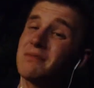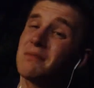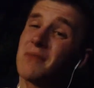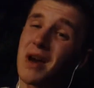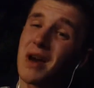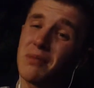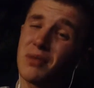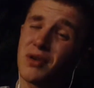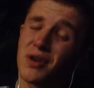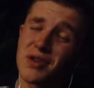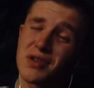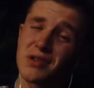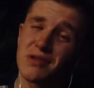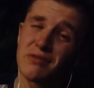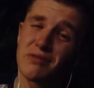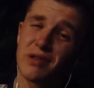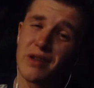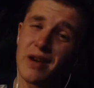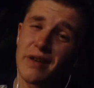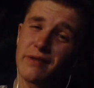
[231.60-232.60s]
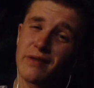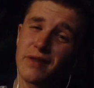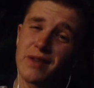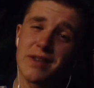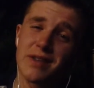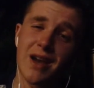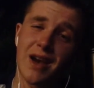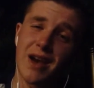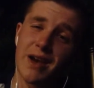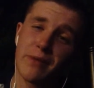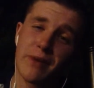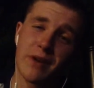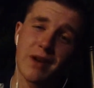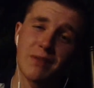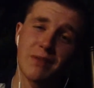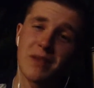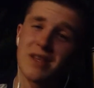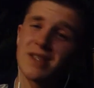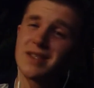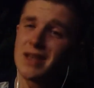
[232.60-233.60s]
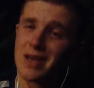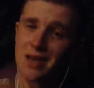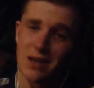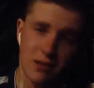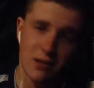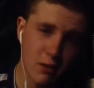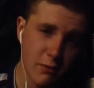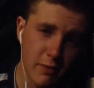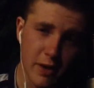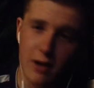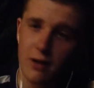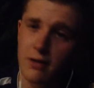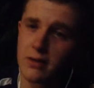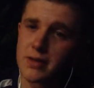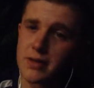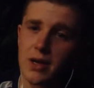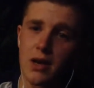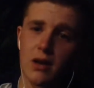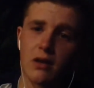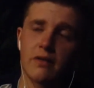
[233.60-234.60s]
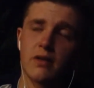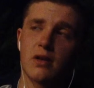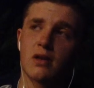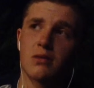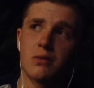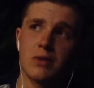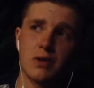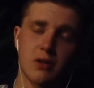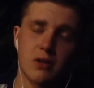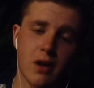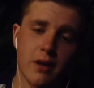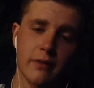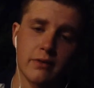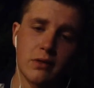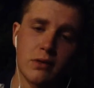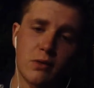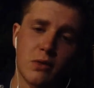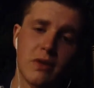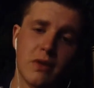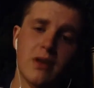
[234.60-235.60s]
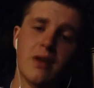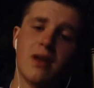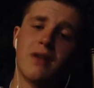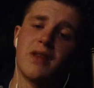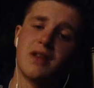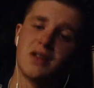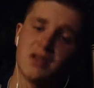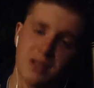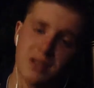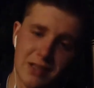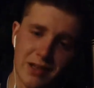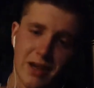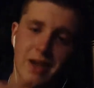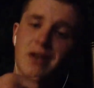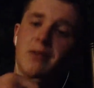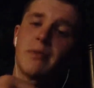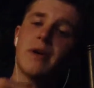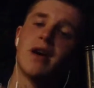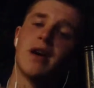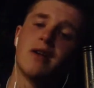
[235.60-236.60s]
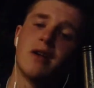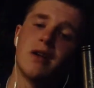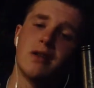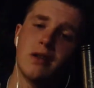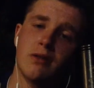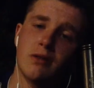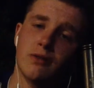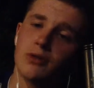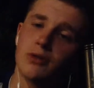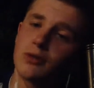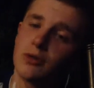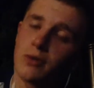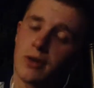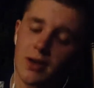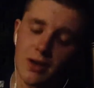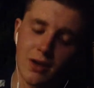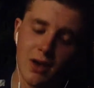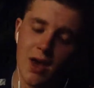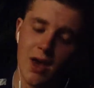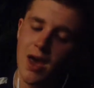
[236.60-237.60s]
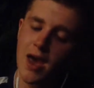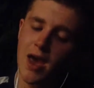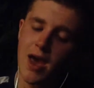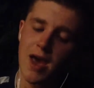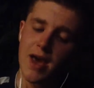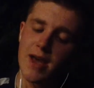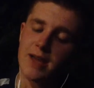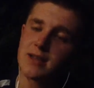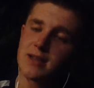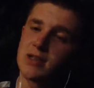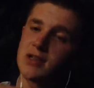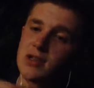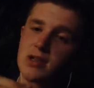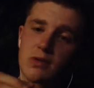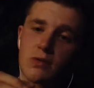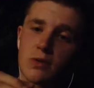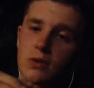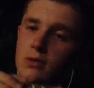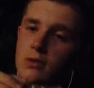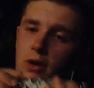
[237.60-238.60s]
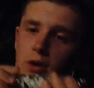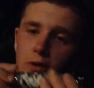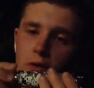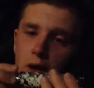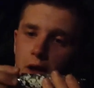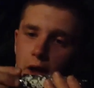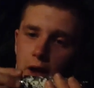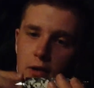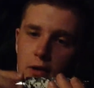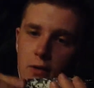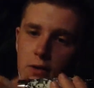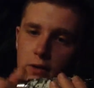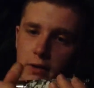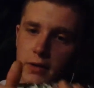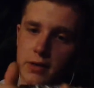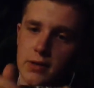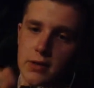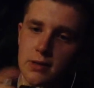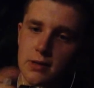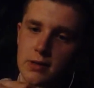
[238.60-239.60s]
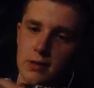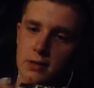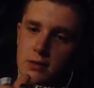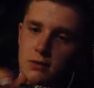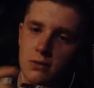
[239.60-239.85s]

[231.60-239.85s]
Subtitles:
my personal preference, I recommend taking your batteries out if you're going to be traveling with it and then just slide your battery in there real quick. It's just real quick. Look at how quick this is.